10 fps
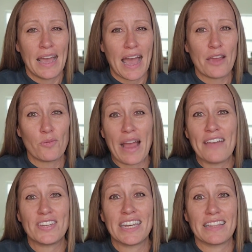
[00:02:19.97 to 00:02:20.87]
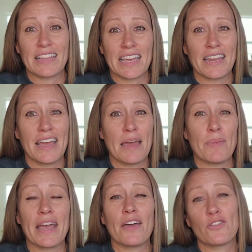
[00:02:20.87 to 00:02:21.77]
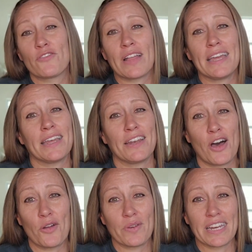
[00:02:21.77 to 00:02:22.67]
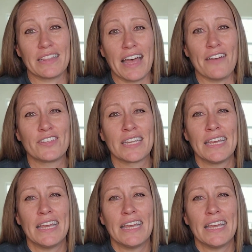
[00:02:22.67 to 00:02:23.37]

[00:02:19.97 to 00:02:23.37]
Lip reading: I arrived in Atlanta and my other flight had already left.